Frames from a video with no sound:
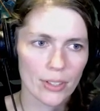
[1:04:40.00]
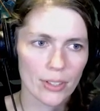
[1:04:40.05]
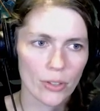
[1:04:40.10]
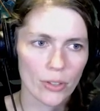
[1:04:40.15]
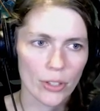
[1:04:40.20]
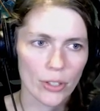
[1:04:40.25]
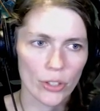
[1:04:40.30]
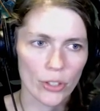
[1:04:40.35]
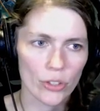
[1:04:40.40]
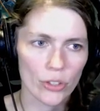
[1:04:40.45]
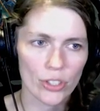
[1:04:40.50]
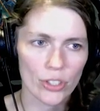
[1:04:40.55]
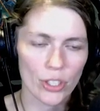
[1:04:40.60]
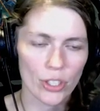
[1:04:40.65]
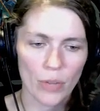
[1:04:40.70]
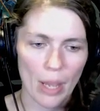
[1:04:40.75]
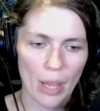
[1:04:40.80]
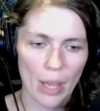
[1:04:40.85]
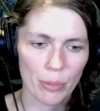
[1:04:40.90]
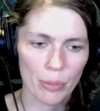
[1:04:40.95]
Or are you just gonna
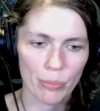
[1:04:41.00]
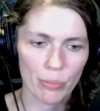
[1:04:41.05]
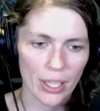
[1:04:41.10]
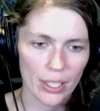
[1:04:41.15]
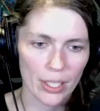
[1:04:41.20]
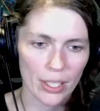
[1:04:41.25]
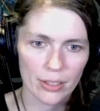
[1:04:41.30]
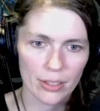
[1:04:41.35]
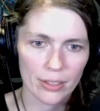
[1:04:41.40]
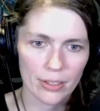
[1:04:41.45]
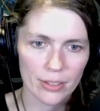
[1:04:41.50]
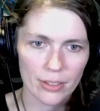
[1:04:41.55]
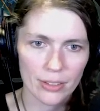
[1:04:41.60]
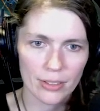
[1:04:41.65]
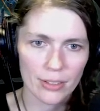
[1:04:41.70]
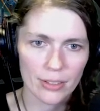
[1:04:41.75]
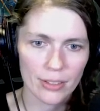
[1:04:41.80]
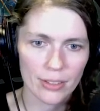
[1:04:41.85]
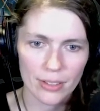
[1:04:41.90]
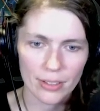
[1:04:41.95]
Rabid Bite?
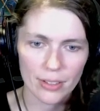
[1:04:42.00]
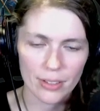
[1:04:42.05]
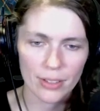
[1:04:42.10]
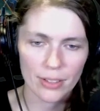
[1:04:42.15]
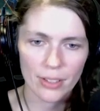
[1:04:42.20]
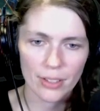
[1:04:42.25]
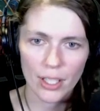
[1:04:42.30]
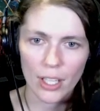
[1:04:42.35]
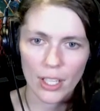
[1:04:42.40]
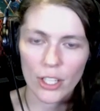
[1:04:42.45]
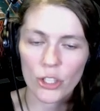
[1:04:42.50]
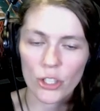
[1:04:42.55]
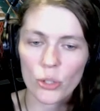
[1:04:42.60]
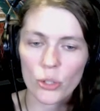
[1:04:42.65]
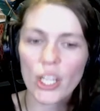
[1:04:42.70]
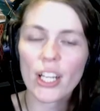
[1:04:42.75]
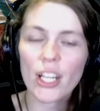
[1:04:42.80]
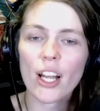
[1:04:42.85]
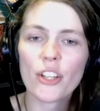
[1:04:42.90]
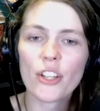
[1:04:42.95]
You
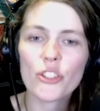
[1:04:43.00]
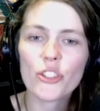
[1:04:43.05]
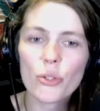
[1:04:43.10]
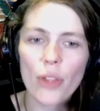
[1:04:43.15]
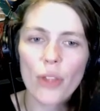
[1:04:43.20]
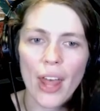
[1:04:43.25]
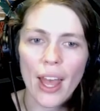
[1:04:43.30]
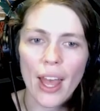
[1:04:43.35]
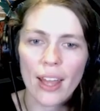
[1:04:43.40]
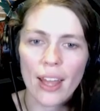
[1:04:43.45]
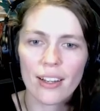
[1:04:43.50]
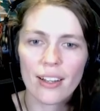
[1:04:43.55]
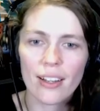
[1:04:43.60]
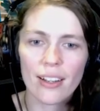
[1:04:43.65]
can undo that.